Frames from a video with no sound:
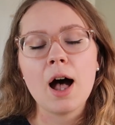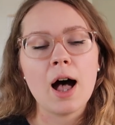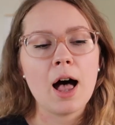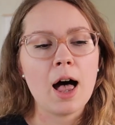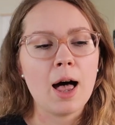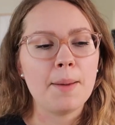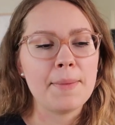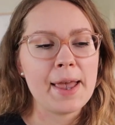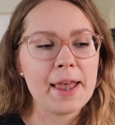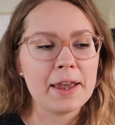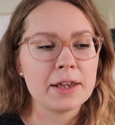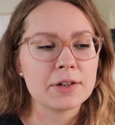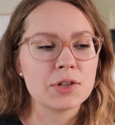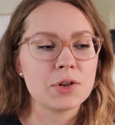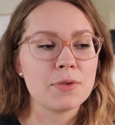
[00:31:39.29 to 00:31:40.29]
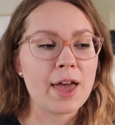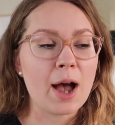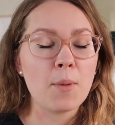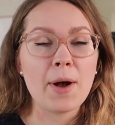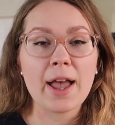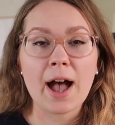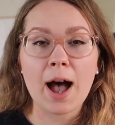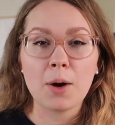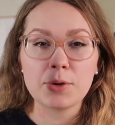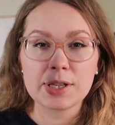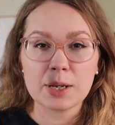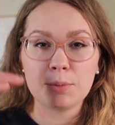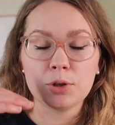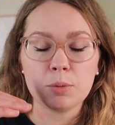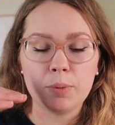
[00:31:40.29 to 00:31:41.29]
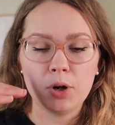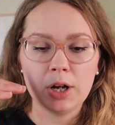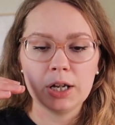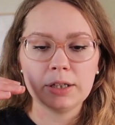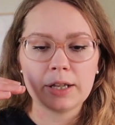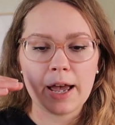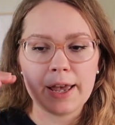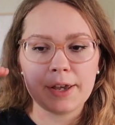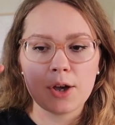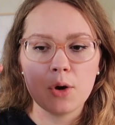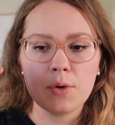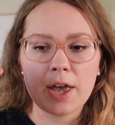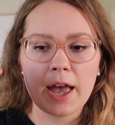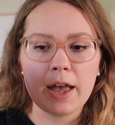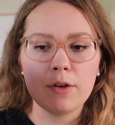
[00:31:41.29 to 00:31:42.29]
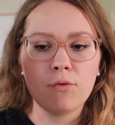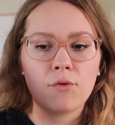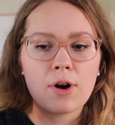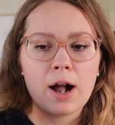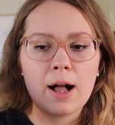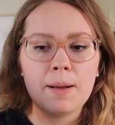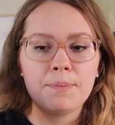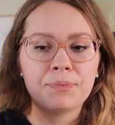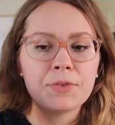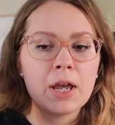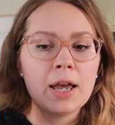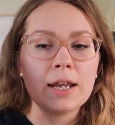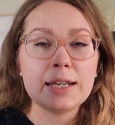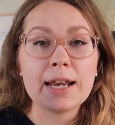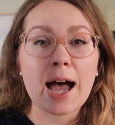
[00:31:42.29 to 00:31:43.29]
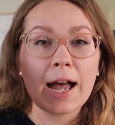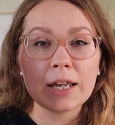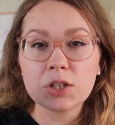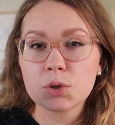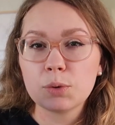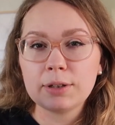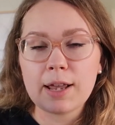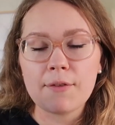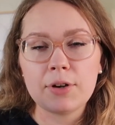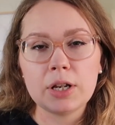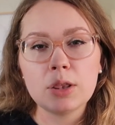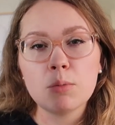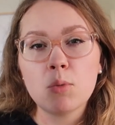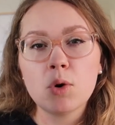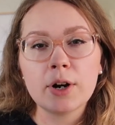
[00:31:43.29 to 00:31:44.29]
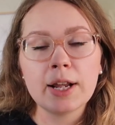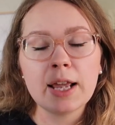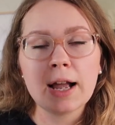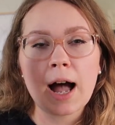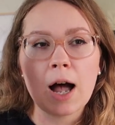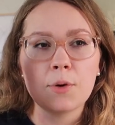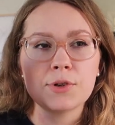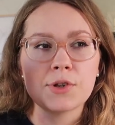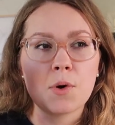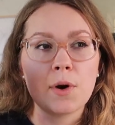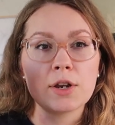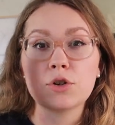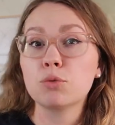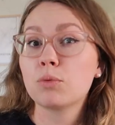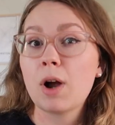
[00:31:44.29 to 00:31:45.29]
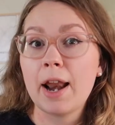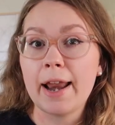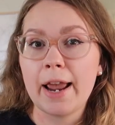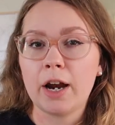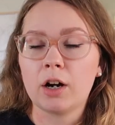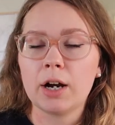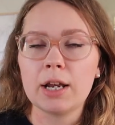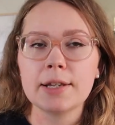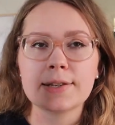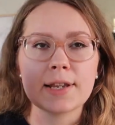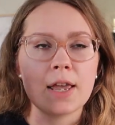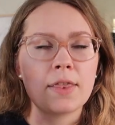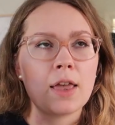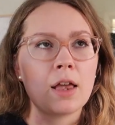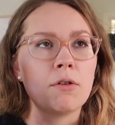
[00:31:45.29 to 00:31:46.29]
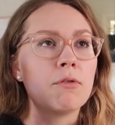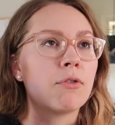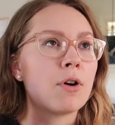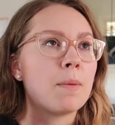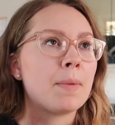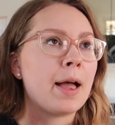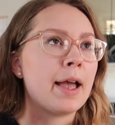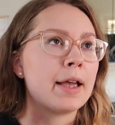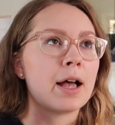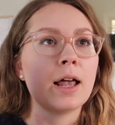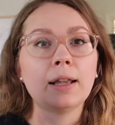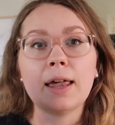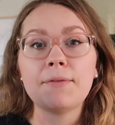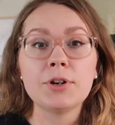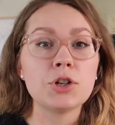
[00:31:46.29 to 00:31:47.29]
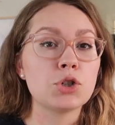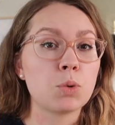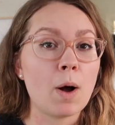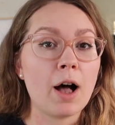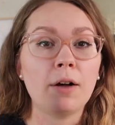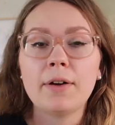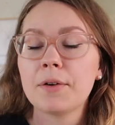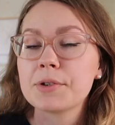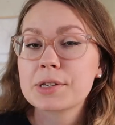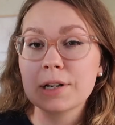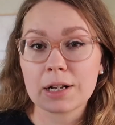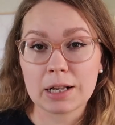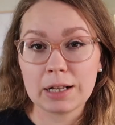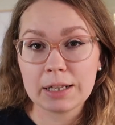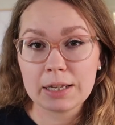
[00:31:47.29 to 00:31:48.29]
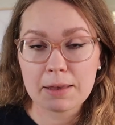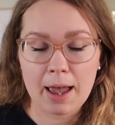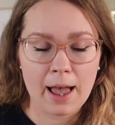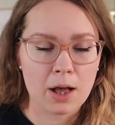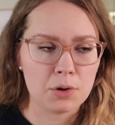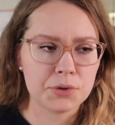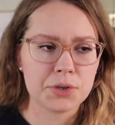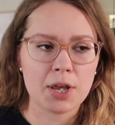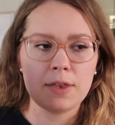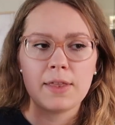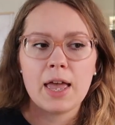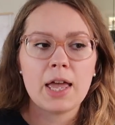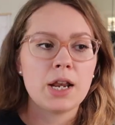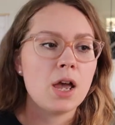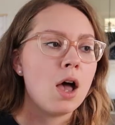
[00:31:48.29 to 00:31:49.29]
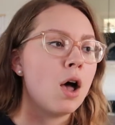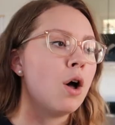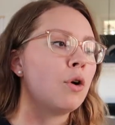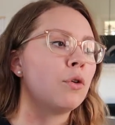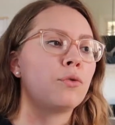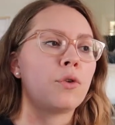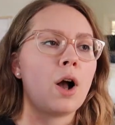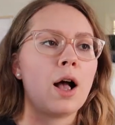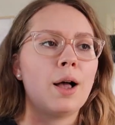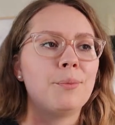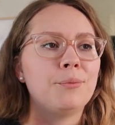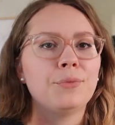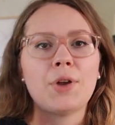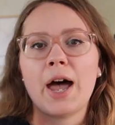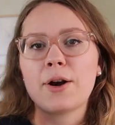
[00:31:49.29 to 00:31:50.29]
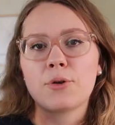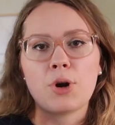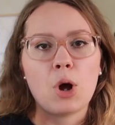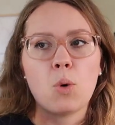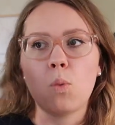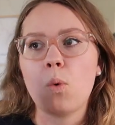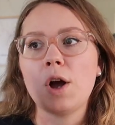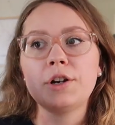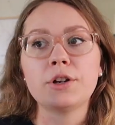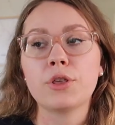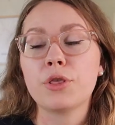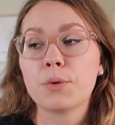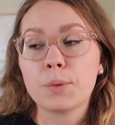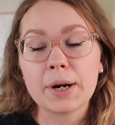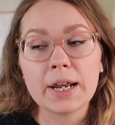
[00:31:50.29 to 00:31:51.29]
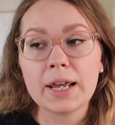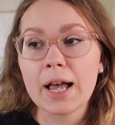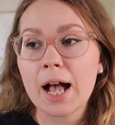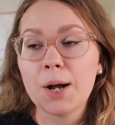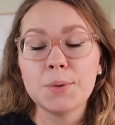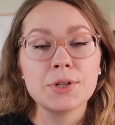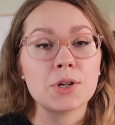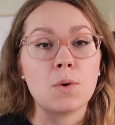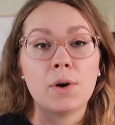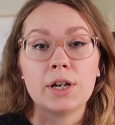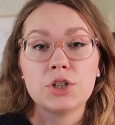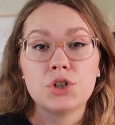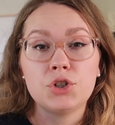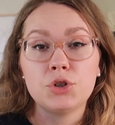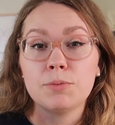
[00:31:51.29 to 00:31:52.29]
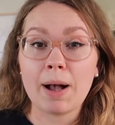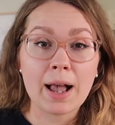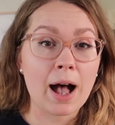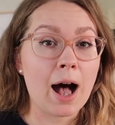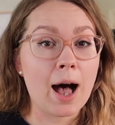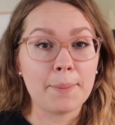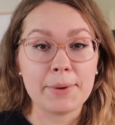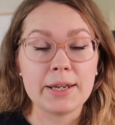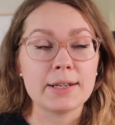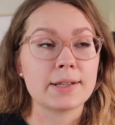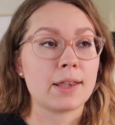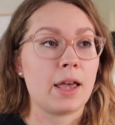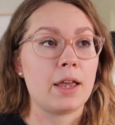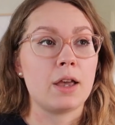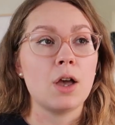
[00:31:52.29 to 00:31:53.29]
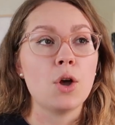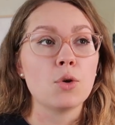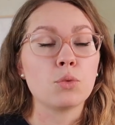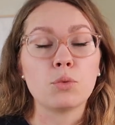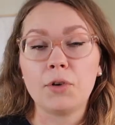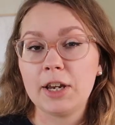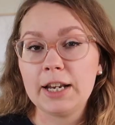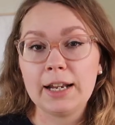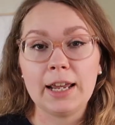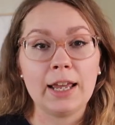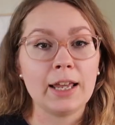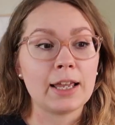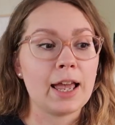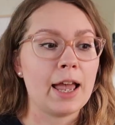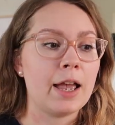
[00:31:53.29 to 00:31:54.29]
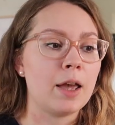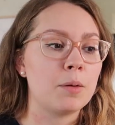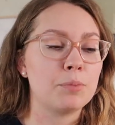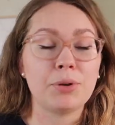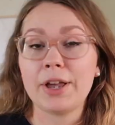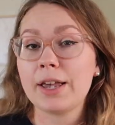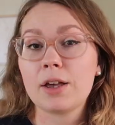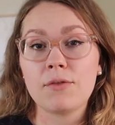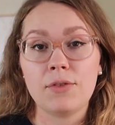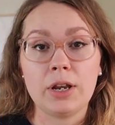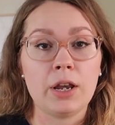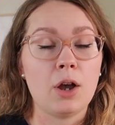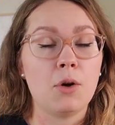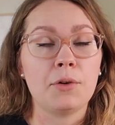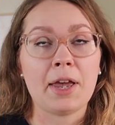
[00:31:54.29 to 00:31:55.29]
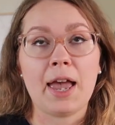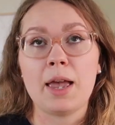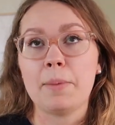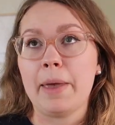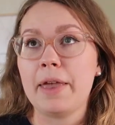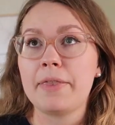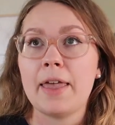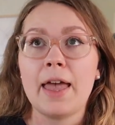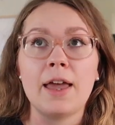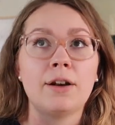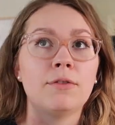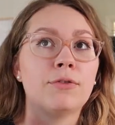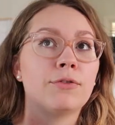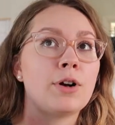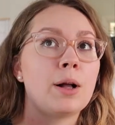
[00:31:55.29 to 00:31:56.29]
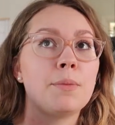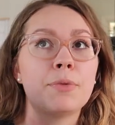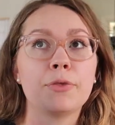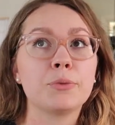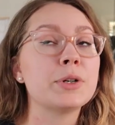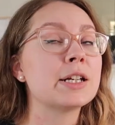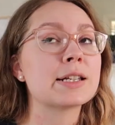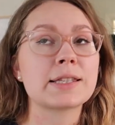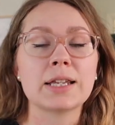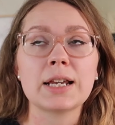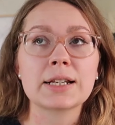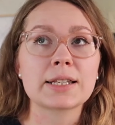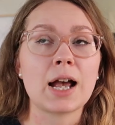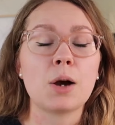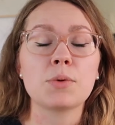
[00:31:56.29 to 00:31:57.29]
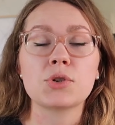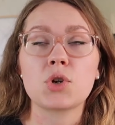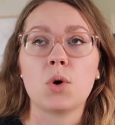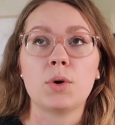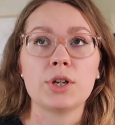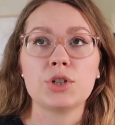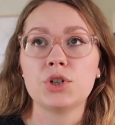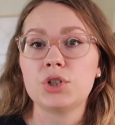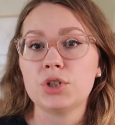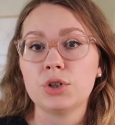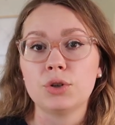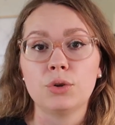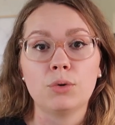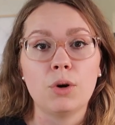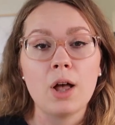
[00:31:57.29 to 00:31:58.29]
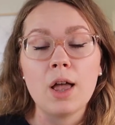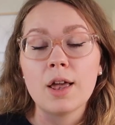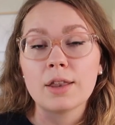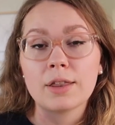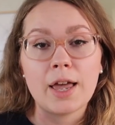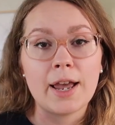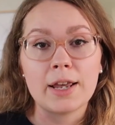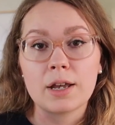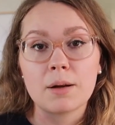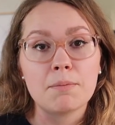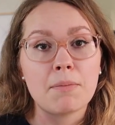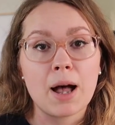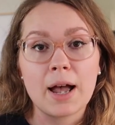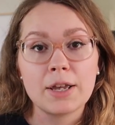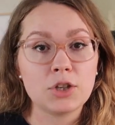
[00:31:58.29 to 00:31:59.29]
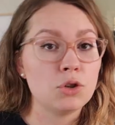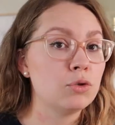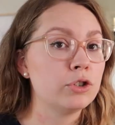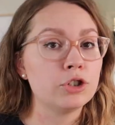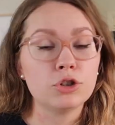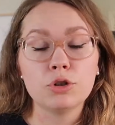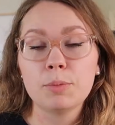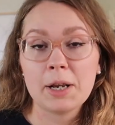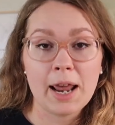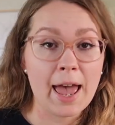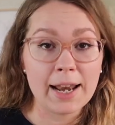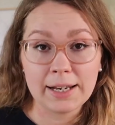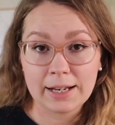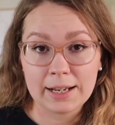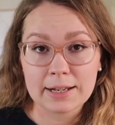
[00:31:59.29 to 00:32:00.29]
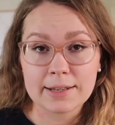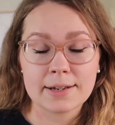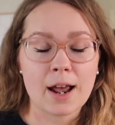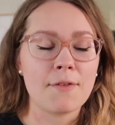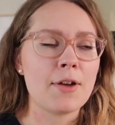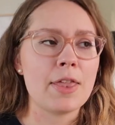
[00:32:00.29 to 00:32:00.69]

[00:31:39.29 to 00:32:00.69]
Um, and so that way I was able to put like, okay, from nine to 11 in the morning, I was going to run errands. And then from like 11 to 12, I was gonna clean the house. And then from, I don't know, one to three, I was going to do my hobbies like reading and playing a video game. And then from three to six, I was going to do like my YouTube and editing and stuff.